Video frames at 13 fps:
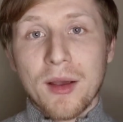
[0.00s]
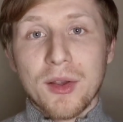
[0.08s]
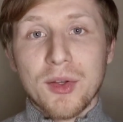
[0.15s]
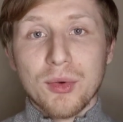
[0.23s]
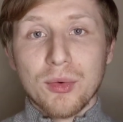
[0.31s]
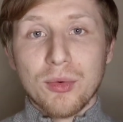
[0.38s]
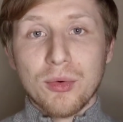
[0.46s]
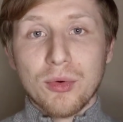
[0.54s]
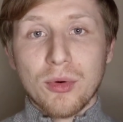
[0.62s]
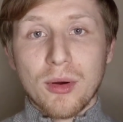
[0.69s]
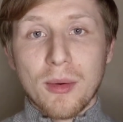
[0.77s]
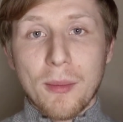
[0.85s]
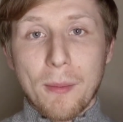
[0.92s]

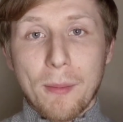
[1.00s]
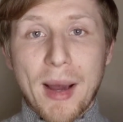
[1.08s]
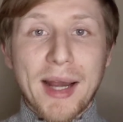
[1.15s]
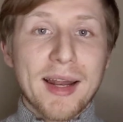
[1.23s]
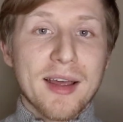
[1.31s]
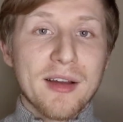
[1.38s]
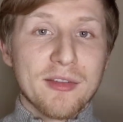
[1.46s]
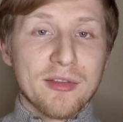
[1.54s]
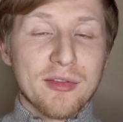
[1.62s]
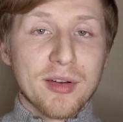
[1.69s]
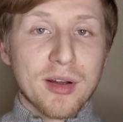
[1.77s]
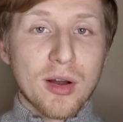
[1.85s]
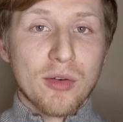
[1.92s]
You might
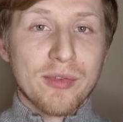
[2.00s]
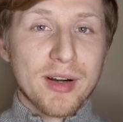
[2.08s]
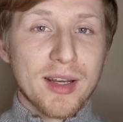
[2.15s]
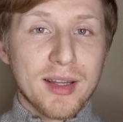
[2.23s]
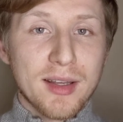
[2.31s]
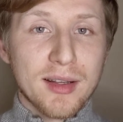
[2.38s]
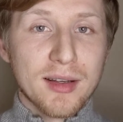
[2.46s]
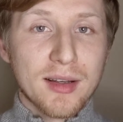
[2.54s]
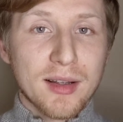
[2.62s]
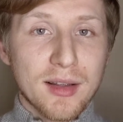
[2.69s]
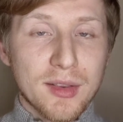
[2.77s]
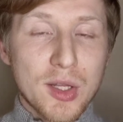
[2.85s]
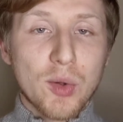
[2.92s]
have already
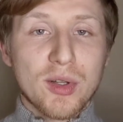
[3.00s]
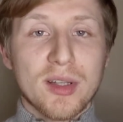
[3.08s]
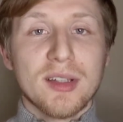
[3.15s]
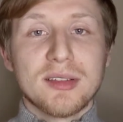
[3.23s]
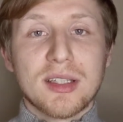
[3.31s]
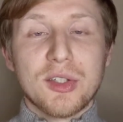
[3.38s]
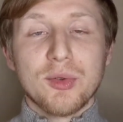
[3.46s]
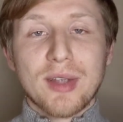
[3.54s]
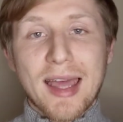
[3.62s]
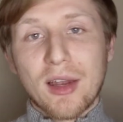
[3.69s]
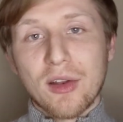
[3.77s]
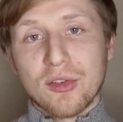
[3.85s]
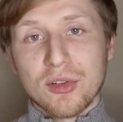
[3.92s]
noticed that you
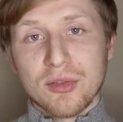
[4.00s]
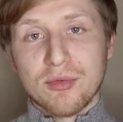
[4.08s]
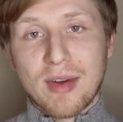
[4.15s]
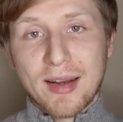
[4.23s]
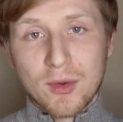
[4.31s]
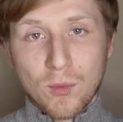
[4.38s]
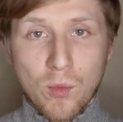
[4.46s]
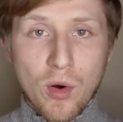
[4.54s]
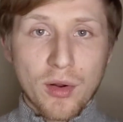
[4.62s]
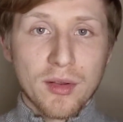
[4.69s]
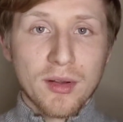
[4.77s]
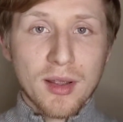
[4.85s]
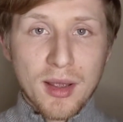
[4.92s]
cannot just write
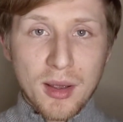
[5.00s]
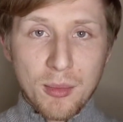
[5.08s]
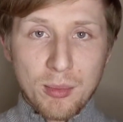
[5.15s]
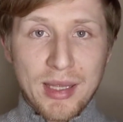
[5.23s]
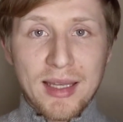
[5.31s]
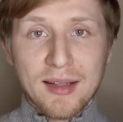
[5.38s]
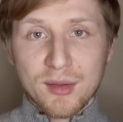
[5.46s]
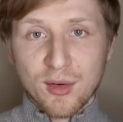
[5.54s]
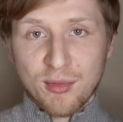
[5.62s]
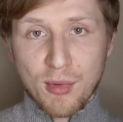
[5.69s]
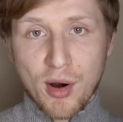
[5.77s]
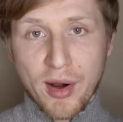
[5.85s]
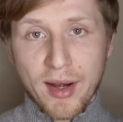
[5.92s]
one piece of
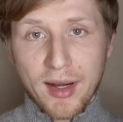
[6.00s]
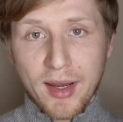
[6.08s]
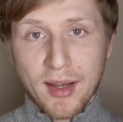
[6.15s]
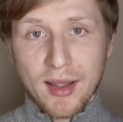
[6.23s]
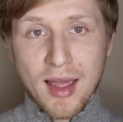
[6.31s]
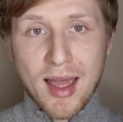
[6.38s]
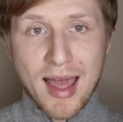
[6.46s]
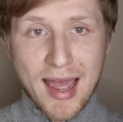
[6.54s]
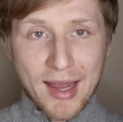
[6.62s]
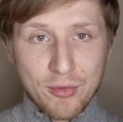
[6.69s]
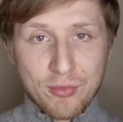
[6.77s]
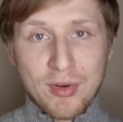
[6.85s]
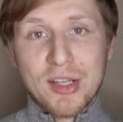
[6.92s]
marketing
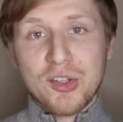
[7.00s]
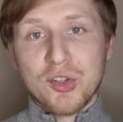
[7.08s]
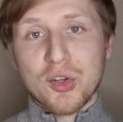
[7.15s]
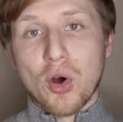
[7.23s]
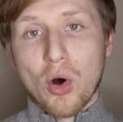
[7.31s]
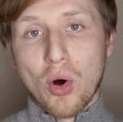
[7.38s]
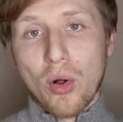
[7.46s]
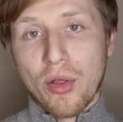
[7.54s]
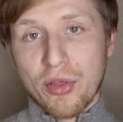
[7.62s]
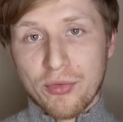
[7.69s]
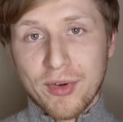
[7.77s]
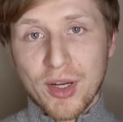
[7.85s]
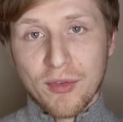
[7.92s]
and reach all
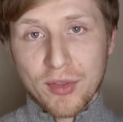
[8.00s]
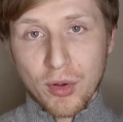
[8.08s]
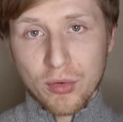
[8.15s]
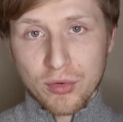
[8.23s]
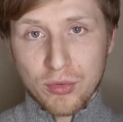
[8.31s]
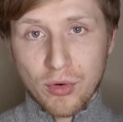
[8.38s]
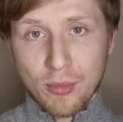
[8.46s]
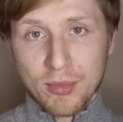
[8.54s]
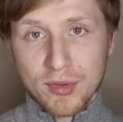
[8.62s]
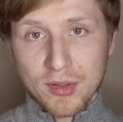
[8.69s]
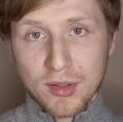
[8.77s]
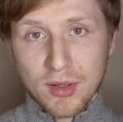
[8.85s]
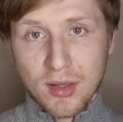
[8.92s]
3 of those groups.